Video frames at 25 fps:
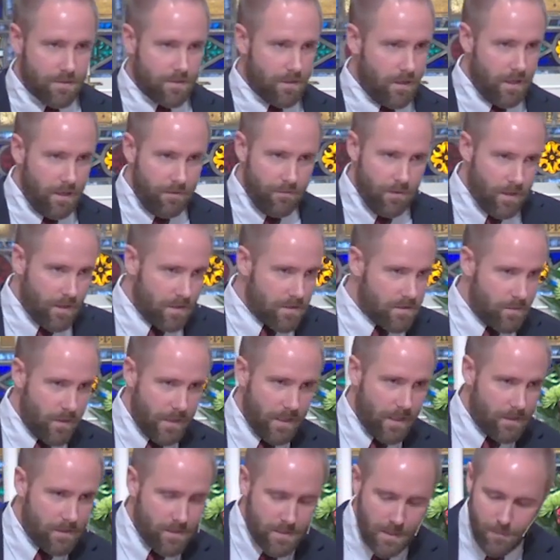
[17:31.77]
and even as we
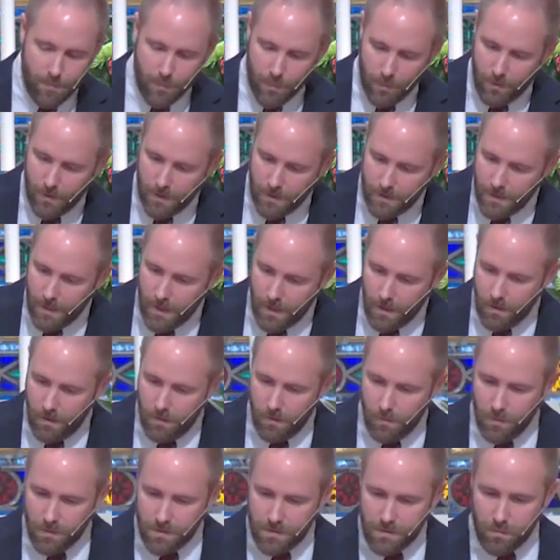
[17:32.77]
get deeper in there,
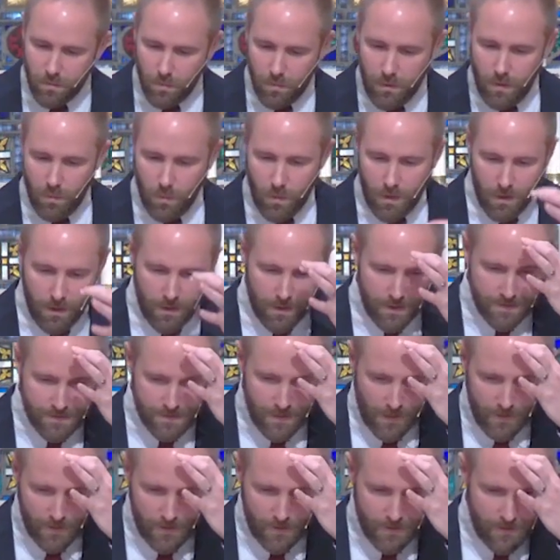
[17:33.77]
which we will in a
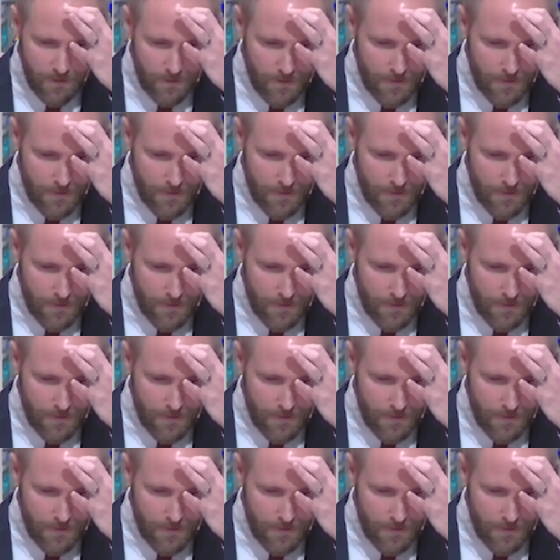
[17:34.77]
second,